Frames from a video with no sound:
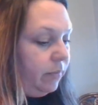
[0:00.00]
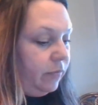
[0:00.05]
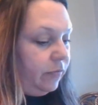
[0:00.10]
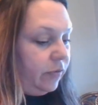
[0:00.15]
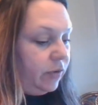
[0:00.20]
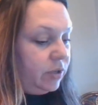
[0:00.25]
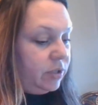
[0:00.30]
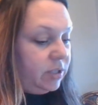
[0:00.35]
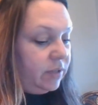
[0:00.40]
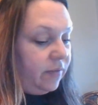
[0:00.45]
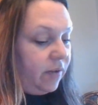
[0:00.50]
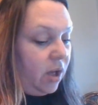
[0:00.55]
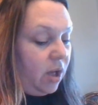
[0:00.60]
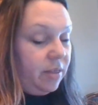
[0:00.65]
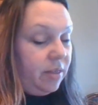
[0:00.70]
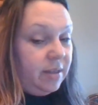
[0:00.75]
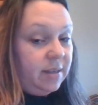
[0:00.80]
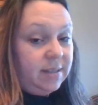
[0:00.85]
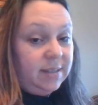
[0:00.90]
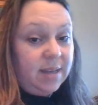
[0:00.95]
First of
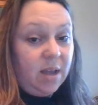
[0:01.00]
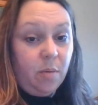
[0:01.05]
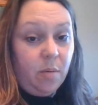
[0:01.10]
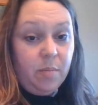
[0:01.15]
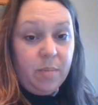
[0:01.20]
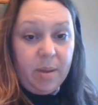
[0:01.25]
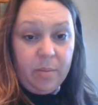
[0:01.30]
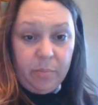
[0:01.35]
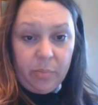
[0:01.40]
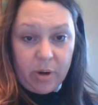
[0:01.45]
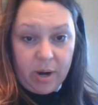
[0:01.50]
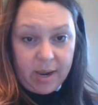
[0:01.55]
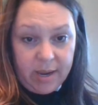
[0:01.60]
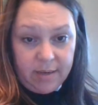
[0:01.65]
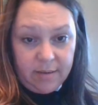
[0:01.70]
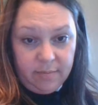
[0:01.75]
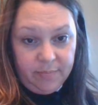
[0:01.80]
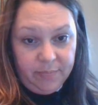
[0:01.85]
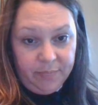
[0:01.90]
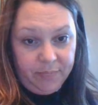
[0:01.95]
all, the cell
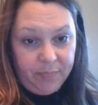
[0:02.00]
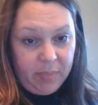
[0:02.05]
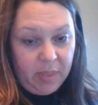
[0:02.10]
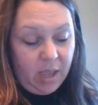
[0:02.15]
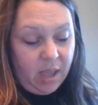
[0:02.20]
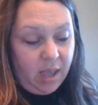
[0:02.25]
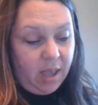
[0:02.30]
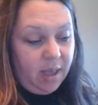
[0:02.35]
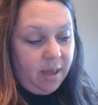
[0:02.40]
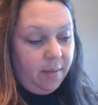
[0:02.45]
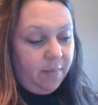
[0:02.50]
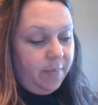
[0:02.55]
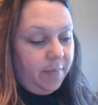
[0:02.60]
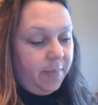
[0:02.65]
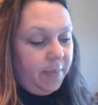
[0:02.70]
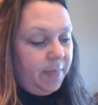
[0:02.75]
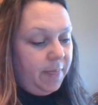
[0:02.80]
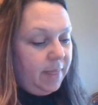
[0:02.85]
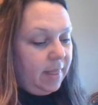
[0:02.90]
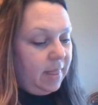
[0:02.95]
membrane.
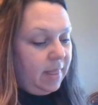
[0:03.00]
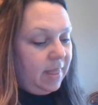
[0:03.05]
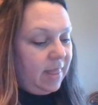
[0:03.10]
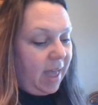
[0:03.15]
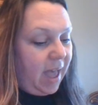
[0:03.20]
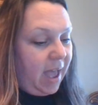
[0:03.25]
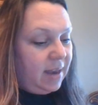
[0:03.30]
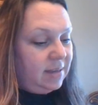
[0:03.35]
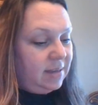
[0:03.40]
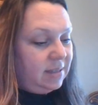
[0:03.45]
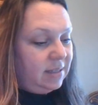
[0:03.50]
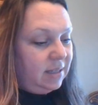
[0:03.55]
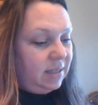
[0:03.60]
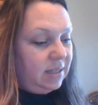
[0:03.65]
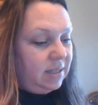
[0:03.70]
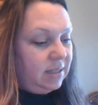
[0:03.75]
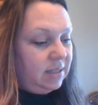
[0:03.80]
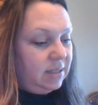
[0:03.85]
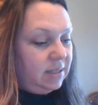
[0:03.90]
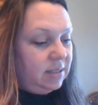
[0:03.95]

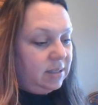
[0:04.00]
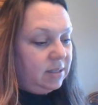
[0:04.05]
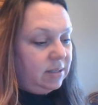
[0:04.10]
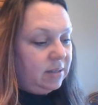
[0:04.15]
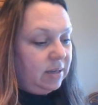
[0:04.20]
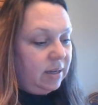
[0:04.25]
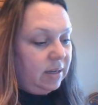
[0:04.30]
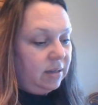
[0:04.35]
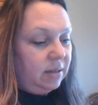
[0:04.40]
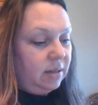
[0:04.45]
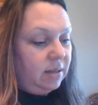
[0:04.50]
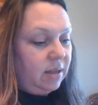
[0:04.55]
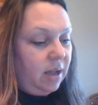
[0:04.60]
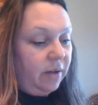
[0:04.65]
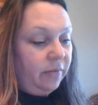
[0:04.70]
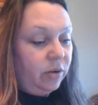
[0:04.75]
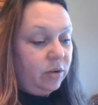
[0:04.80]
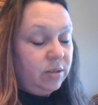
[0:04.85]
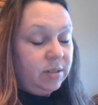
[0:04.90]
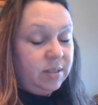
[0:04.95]
It
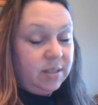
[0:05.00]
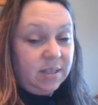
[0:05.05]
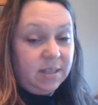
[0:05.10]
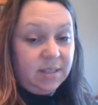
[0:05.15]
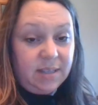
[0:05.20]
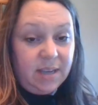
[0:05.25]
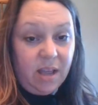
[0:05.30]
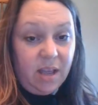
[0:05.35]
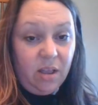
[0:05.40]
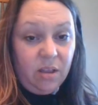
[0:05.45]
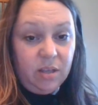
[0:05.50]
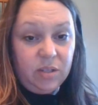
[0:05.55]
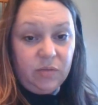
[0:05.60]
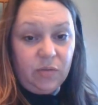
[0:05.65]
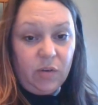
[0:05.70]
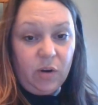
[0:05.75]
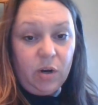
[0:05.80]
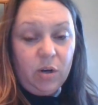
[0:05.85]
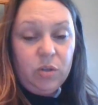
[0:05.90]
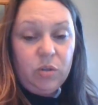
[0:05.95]
governs the cell as
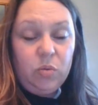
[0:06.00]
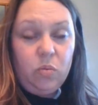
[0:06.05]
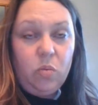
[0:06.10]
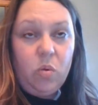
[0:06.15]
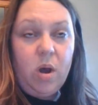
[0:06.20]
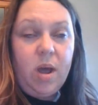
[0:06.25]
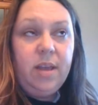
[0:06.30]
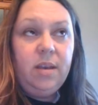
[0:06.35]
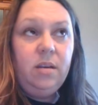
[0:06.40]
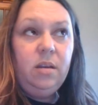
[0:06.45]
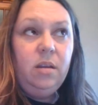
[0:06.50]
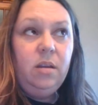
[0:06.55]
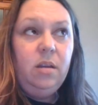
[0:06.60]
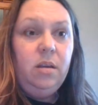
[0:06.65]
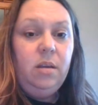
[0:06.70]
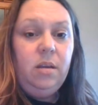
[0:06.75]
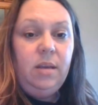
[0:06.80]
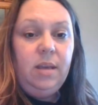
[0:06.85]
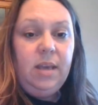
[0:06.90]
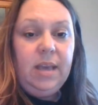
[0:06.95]
far as what
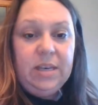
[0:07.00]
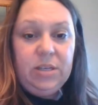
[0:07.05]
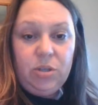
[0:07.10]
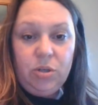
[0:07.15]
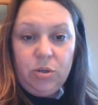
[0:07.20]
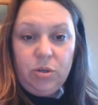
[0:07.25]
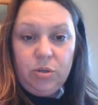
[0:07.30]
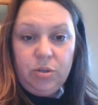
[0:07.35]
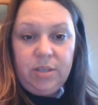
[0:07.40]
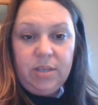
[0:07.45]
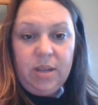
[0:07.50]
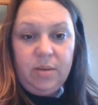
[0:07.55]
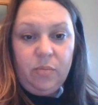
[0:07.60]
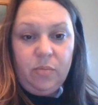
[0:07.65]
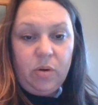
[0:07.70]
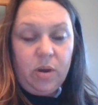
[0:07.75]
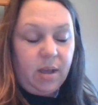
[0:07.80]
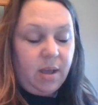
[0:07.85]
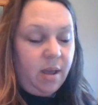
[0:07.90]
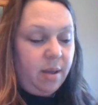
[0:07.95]
enters and
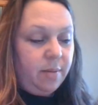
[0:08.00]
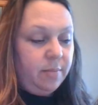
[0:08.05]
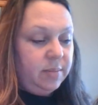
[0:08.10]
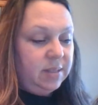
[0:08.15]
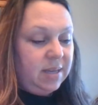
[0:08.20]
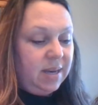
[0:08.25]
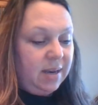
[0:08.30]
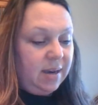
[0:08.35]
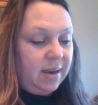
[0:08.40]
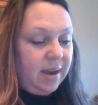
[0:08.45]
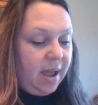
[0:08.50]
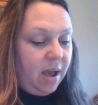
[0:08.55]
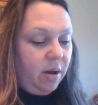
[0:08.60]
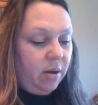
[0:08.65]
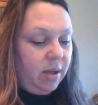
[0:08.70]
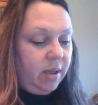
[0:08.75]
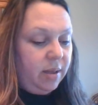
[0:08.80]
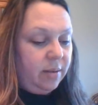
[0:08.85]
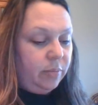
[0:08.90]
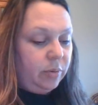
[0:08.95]
what comes in and
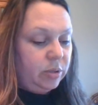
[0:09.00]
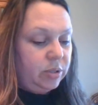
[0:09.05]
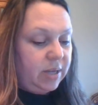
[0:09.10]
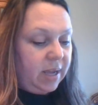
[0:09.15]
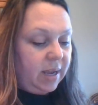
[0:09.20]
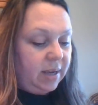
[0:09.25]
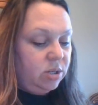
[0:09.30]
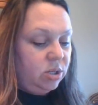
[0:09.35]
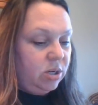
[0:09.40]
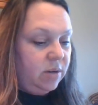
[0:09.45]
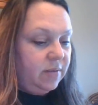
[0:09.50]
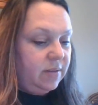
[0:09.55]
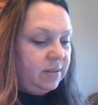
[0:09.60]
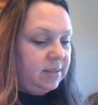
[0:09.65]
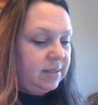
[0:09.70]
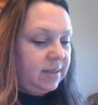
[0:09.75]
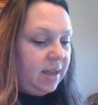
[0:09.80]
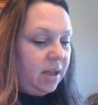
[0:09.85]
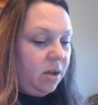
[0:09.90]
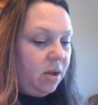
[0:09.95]
out, and protection of the
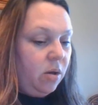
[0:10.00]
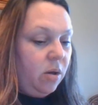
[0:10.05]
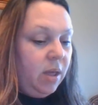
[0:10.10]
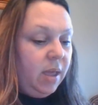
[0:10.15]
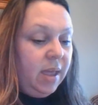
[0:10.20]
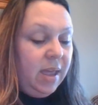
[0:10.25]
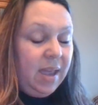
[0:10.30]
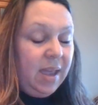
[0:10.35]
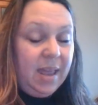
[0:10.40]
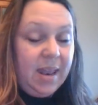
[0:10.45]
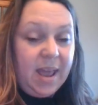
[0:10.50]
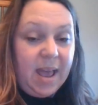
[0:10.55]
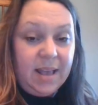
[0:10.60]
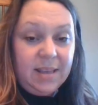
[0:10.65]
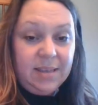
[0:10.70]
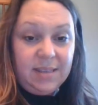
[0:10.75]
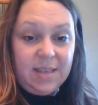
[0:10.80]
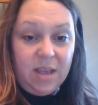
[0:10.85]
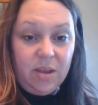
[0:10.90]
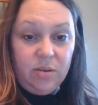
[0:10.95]
cell. It
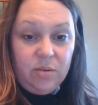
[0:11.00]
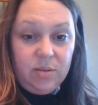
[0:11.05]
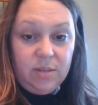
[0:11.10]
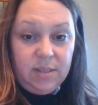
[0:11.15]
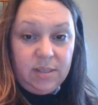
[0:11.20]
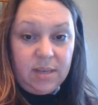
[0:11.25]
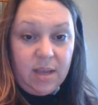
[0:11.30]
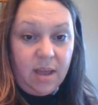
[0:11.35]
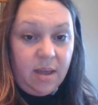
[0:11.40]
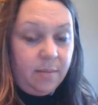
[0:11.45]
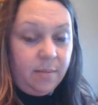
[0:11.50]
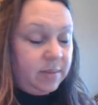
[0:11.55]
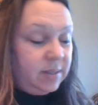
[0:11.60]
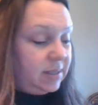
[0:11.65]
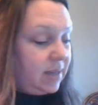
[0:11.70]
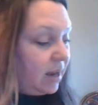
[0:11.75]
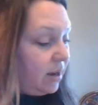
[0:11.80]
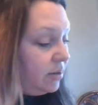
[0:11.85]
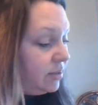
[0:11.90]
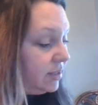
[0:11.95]
has those
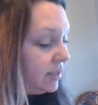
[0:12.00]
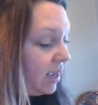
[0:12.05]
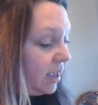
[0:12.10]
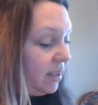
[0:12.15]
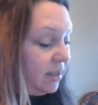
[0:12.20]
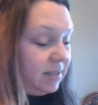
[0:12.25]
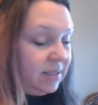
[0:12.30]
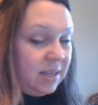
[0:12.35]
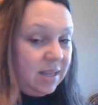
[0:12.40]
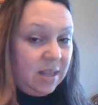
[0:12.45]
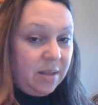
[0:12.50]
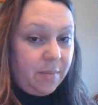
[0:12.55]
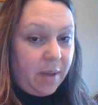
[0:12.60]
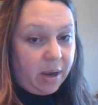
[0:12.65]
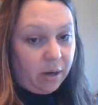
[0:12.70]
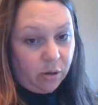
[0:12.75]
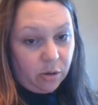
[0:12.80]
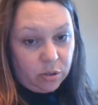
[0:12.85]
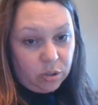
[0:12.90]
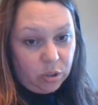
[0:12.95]
cytoskeleton, the
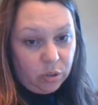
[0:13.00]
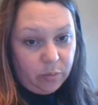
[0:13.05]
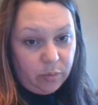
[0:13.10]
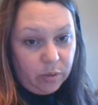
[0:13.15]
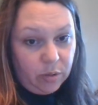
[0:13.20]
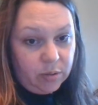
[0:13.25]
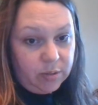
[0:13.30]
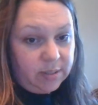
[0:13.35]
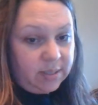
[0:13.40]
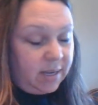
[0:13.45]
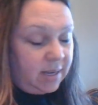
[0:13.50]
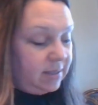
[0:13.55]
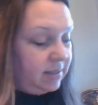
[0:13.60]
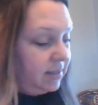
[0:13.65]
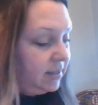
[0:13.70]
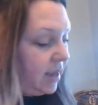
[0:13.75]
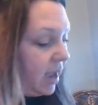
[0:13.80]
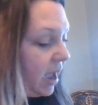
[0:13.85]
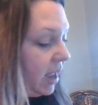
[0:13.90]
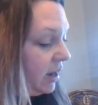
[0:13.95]
microtubules
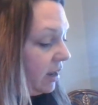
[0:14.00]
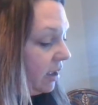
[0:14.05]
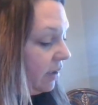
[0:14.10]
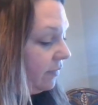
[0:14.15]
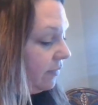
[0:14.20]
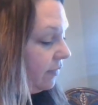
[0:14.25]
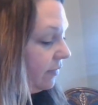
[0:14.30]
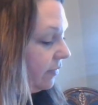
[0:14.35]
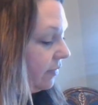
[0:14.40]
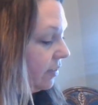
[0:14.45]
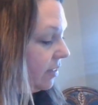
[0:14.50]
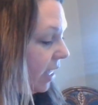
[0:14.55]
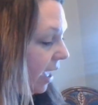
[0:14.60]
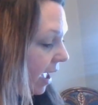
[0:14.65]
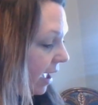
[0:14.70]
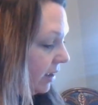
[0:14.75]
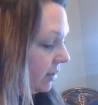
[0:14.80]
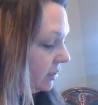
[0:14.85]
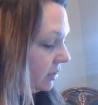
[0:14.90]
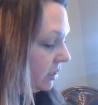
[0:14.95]
inside of
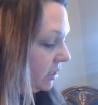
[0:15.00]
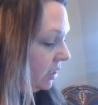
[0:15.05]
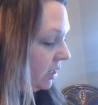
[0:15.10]
that.